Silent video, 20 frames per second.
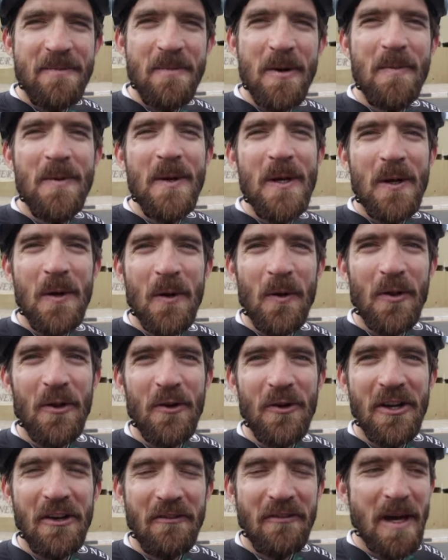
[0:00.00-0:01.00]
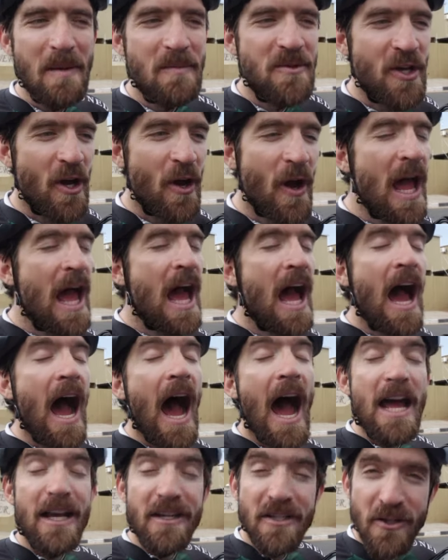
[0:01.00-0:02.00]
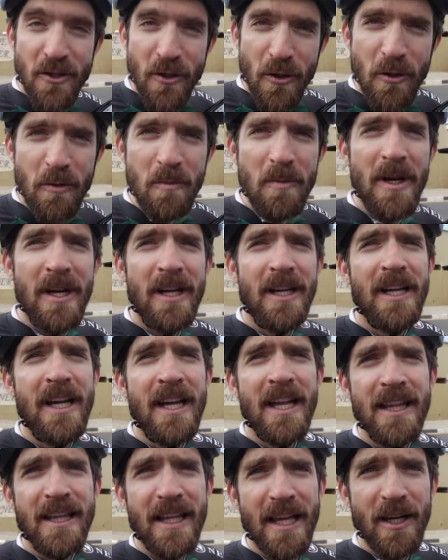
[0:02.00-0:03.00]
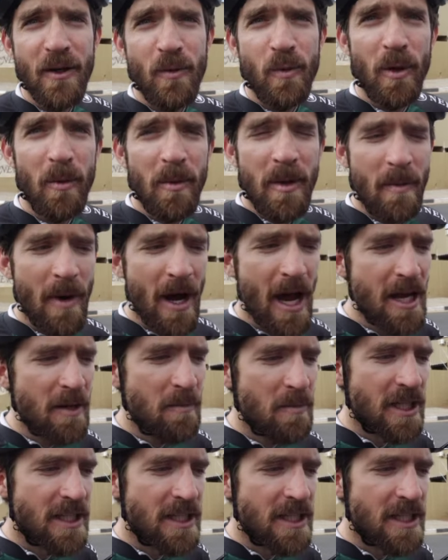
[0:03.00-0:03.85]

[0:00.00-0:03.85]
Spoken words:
Namibian in all three of them. So I assume that it will be mine.